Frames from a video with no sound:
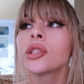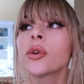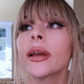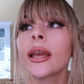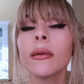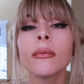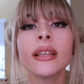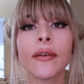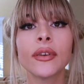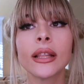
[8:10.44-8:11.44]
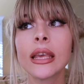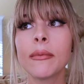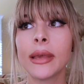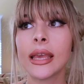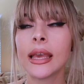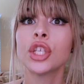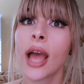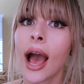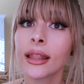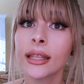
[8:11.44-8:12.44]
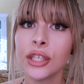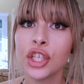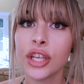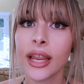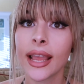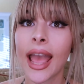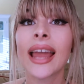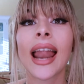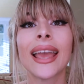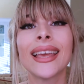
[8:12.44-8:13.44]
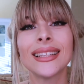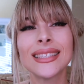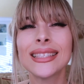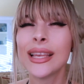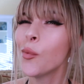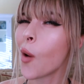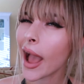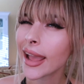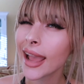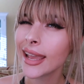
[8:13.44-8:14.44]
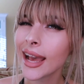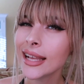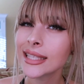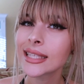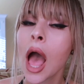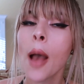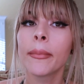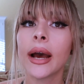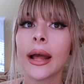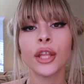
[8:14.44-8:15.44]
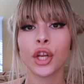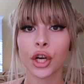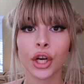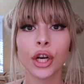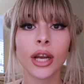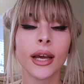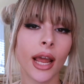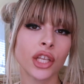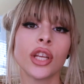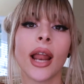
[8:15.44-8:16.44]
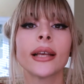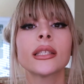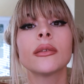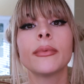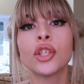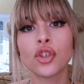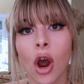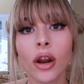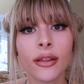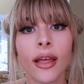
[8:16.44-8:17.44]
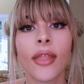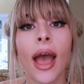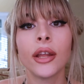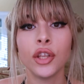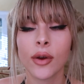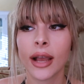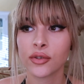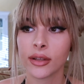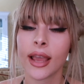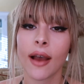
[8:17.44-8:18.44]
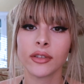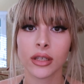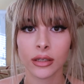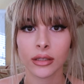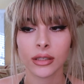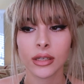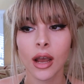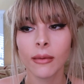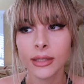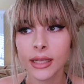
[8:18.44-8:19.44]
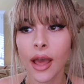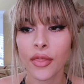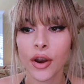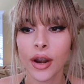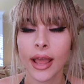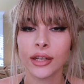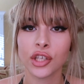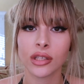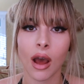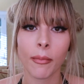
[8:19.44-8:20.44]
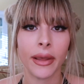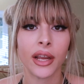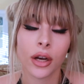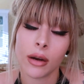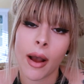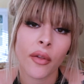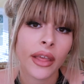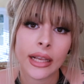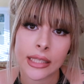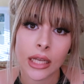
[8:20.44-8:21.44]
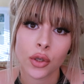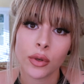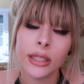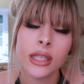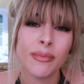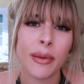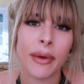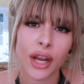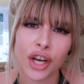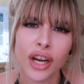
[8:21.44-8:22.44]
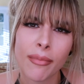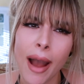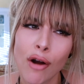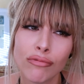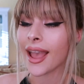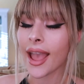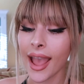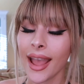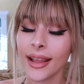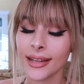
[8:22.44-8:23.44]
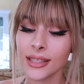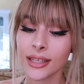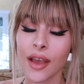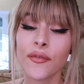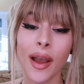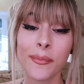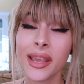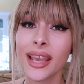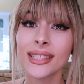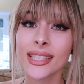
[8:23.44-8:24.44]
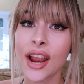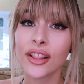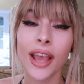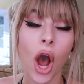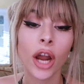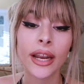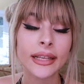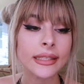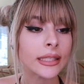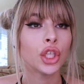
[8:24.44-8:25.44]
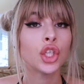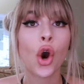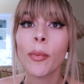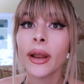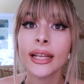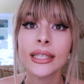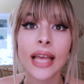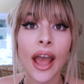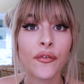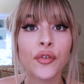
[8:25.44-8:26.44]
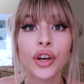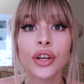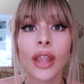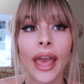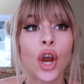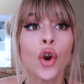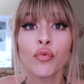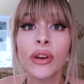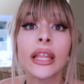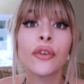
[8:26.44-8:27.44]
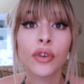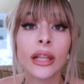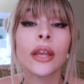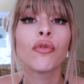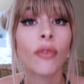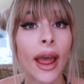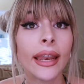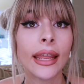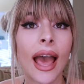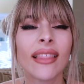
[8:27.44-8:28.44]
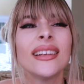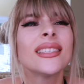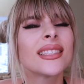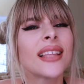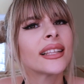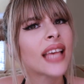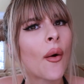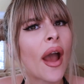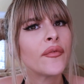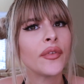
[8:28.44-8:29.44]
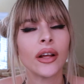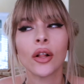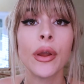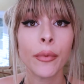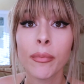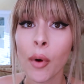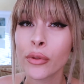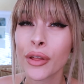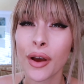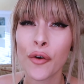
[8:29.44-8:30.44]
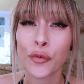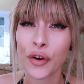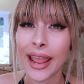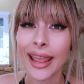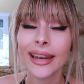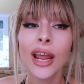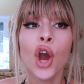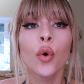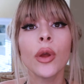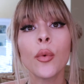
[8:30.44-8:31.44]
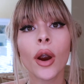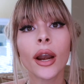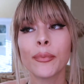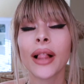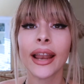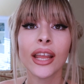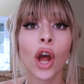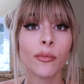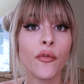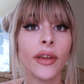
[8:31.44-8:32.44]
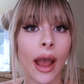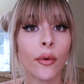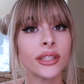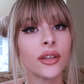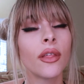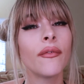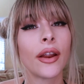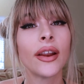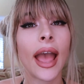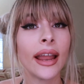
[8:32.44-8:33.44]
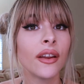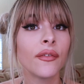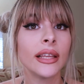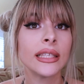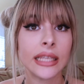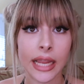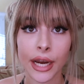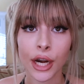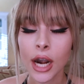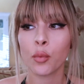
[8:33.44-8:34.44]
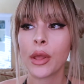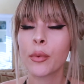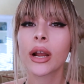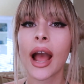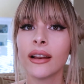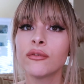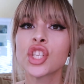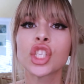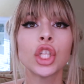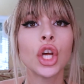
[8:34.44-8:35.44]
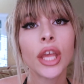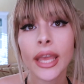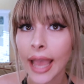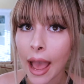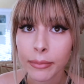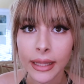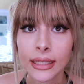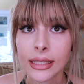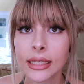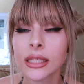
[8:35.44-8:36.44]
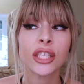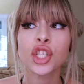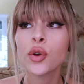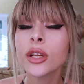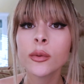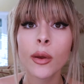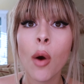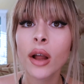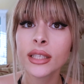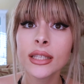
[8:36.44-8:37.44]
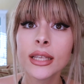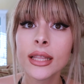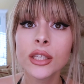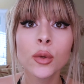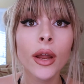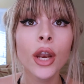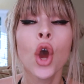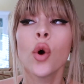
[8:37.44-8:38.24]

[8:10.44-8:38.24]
So it can definitely be challenging, and I can see why, I guess, but your connection has to be stronger than that, and you guys really have to come together and just not bicker about things that don't need to be bickered about. And if I'm being entirely honest, nobody's ever like really ready. At least that's how I feel. We were both afraid. We weren't planning on moving out until the very end of this year. We were kind of just looking at places. And as soon as we walked into this one,